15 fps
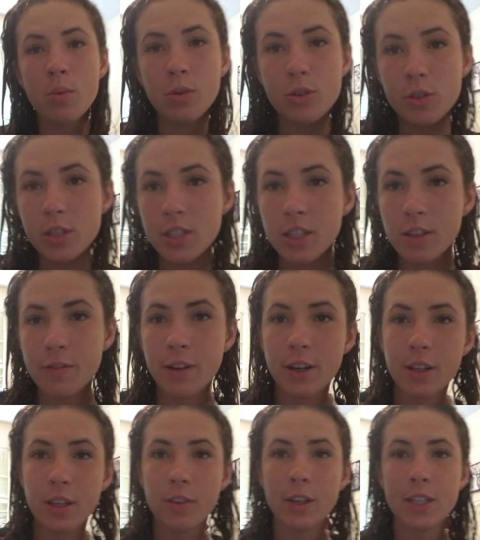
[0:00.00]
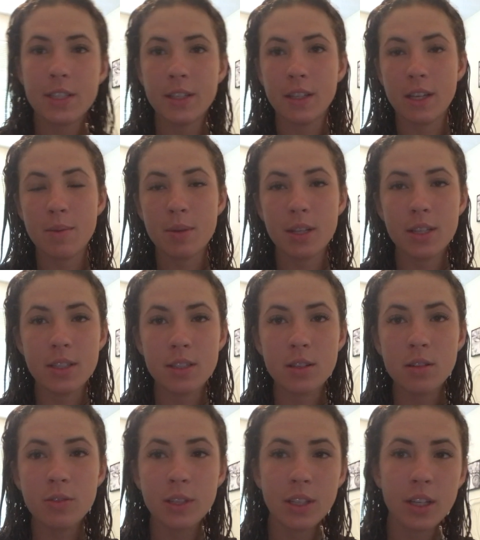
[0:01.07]
which was still fairly recently, but this is
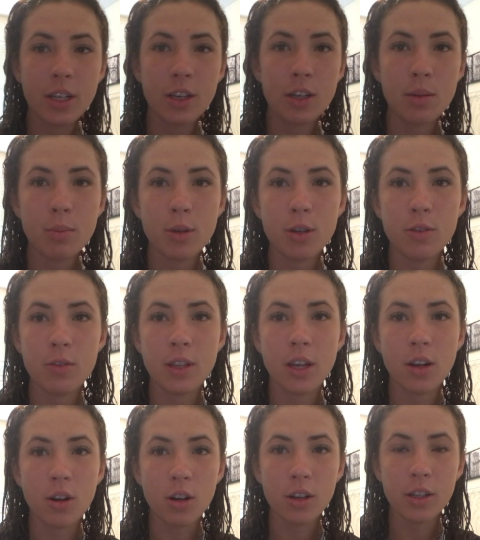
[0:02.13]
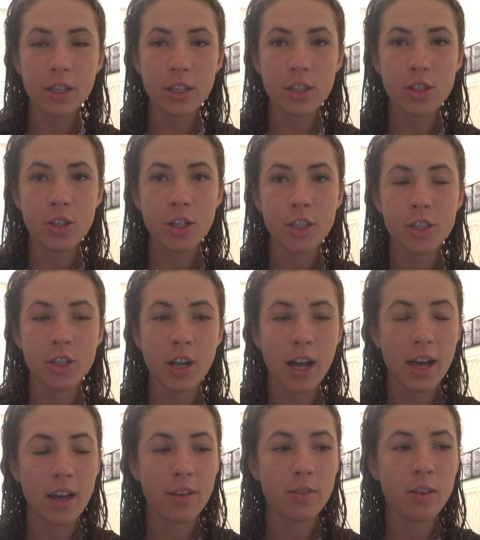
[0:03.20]
a really good move that all industries should
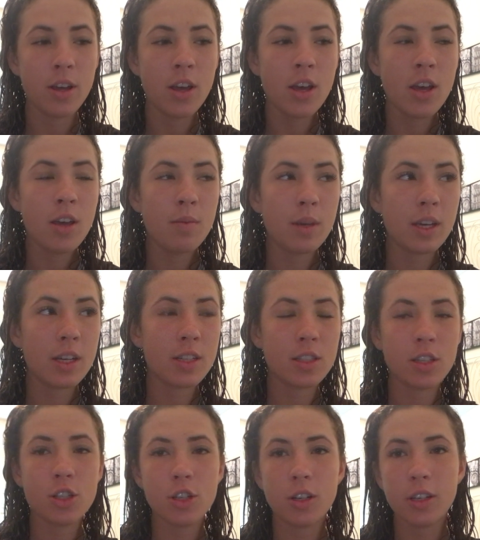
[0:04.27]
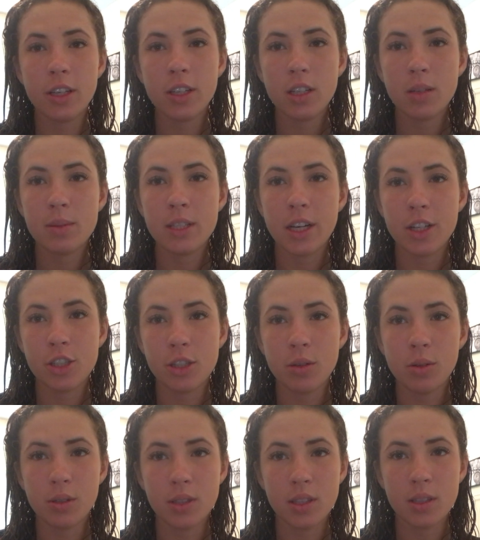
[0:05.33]
have, because the Jockey Club's actually
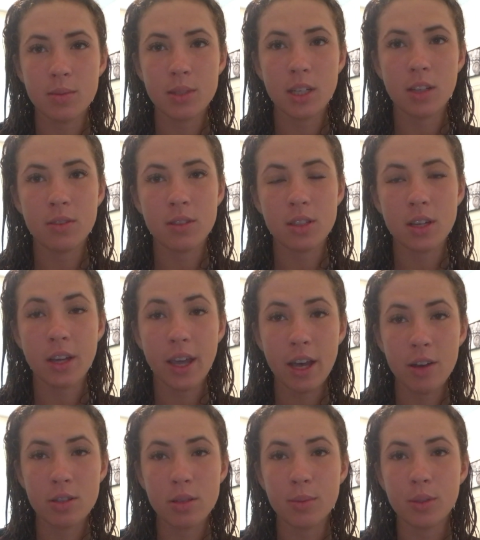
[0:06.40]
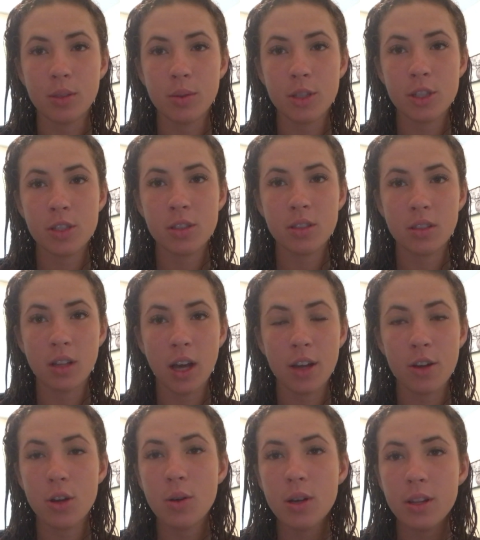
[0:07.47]
holding themselves accountable, which
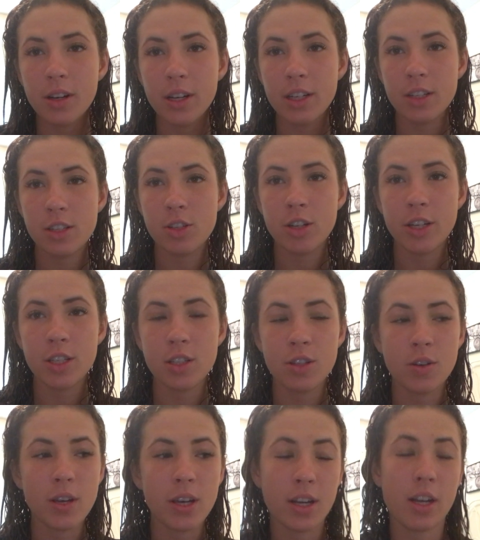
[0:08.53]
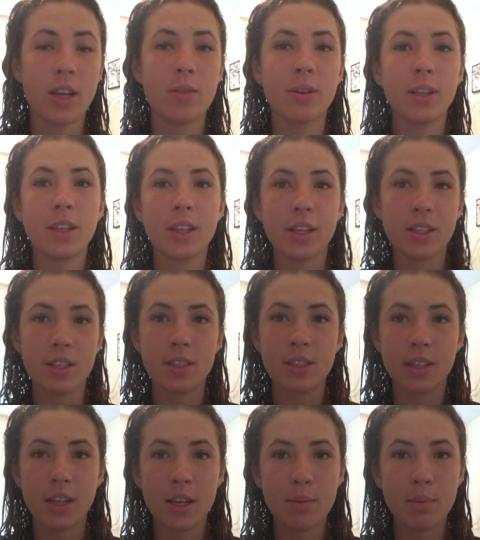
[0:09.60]
no other industry is doing, and I'd really like to
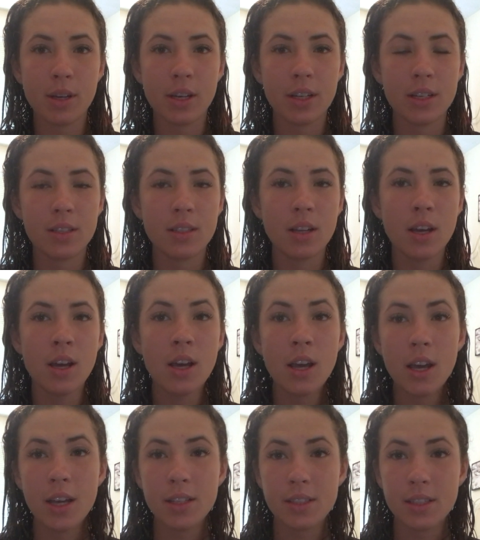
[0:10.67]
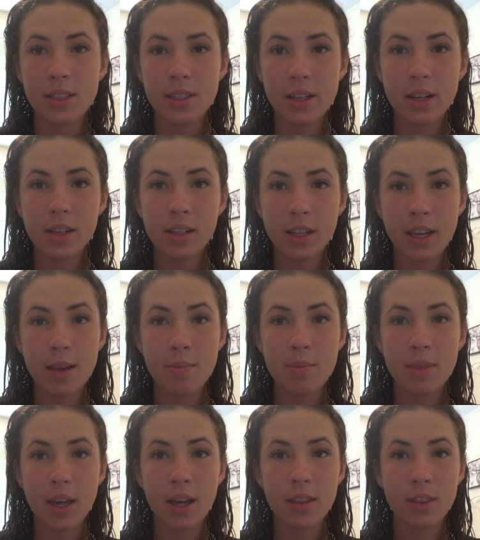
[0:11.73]
see it, because it's easy to
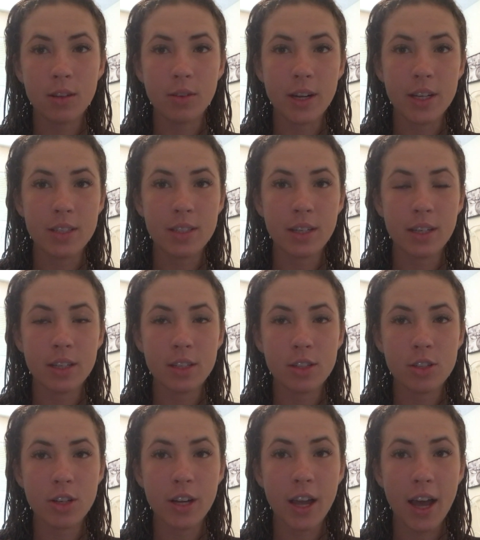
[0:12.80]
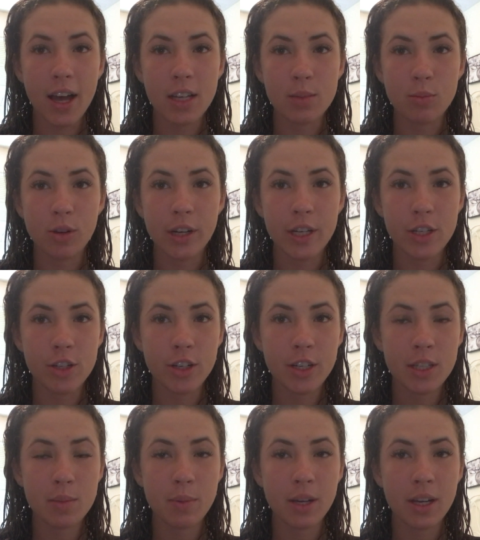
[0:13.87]
claim that the racing industry has more
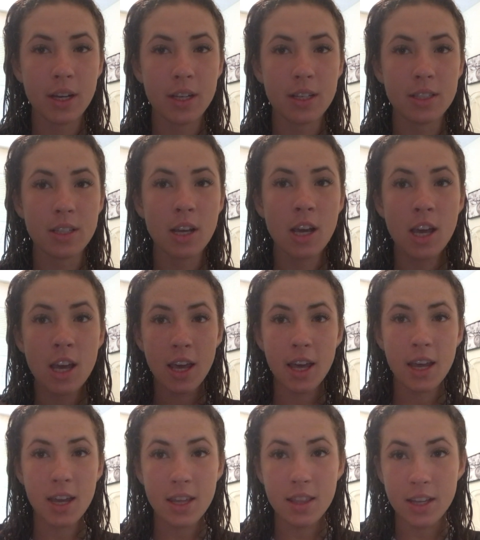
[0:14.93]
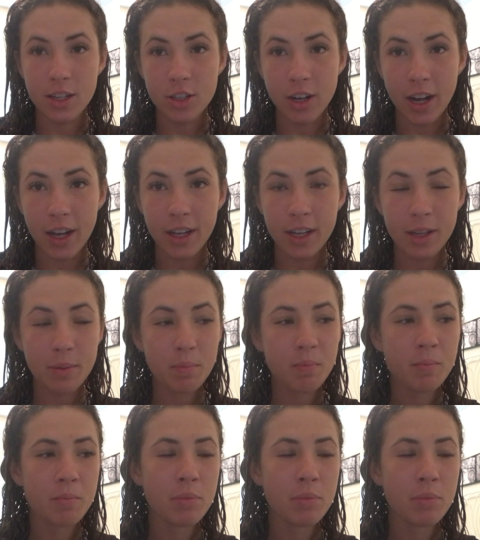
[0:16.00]
injuries because A, they track it,